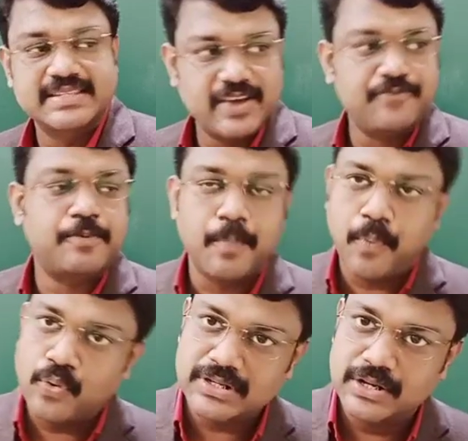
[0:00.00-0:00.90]
F
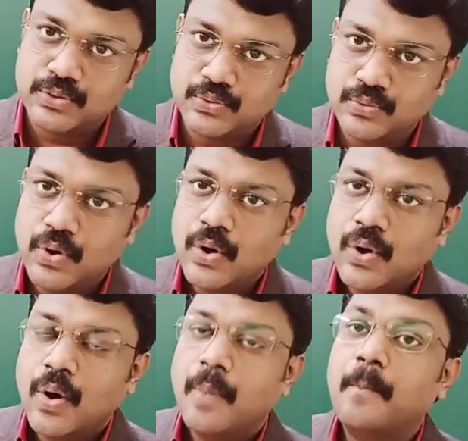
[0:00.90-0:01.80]
proportional to
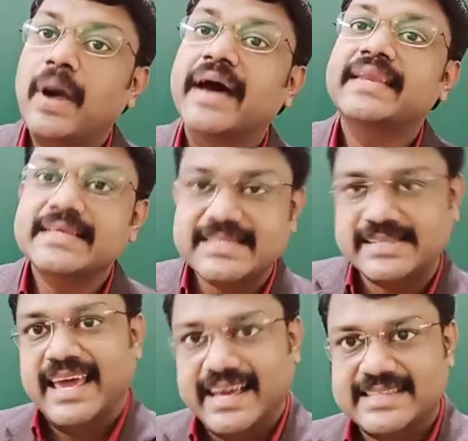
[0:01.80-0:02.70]

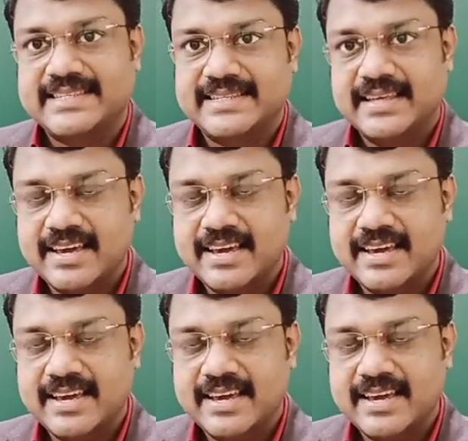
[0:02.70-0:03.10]
minus x.